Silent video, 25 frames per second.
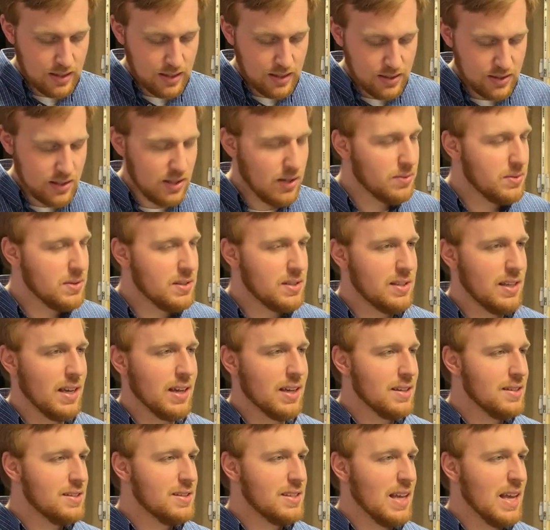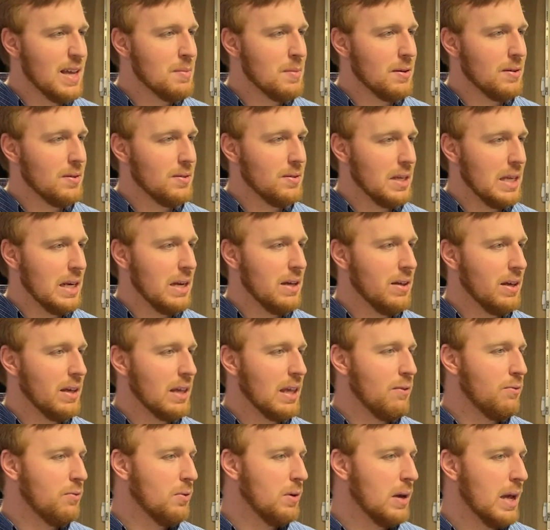So does 2 Samuel, you know,
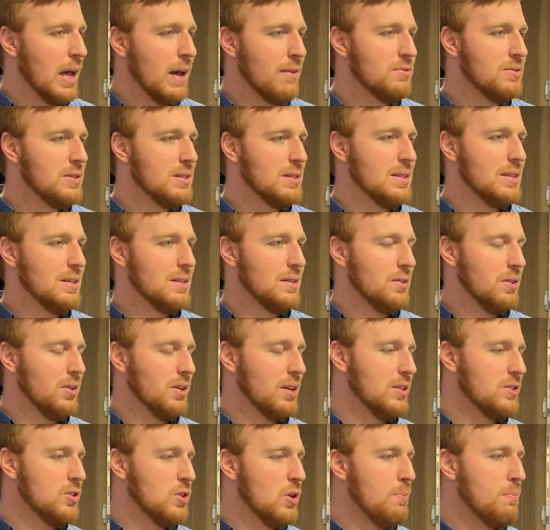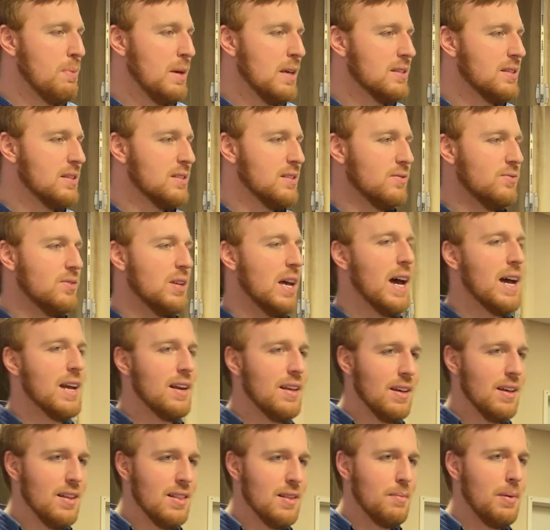like if we have, looking at two pieces of
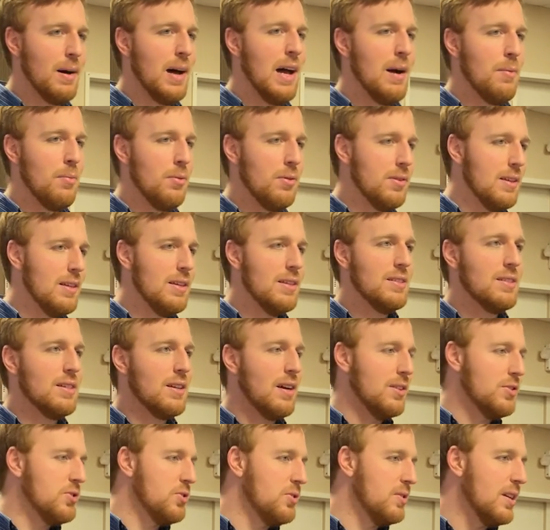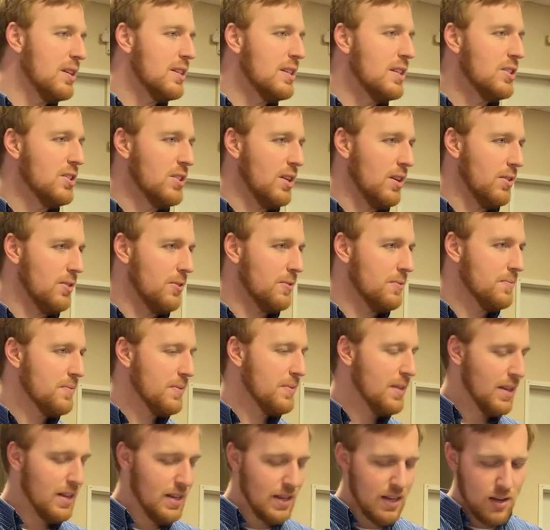data in the Bible, do these contradict each other?
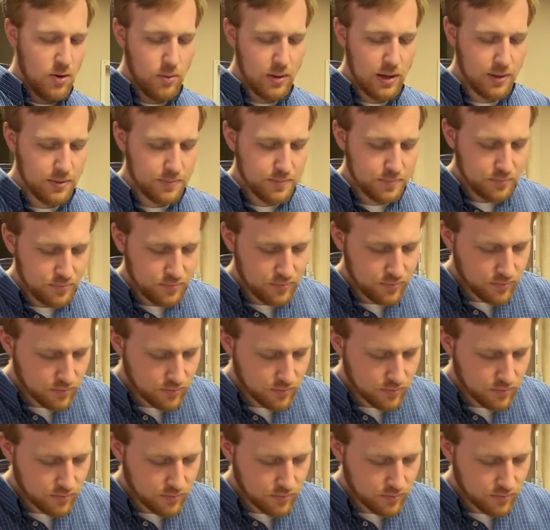Well,